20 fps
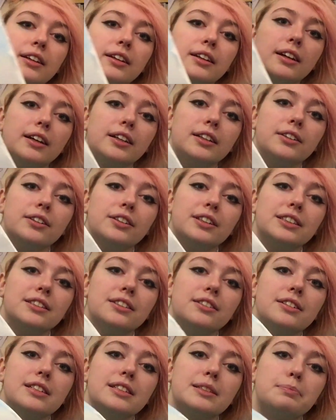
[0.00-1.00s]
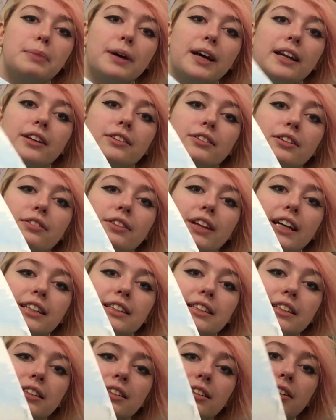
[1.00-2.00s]
it's barely
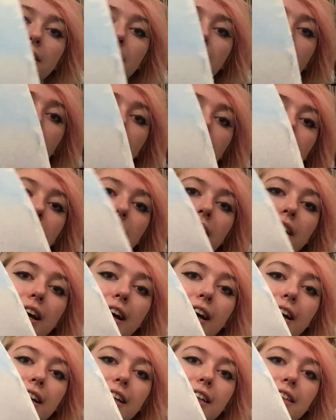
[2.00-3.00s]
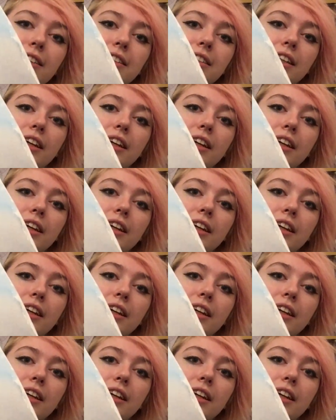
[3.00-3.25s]
reflecting. The gold on her eyes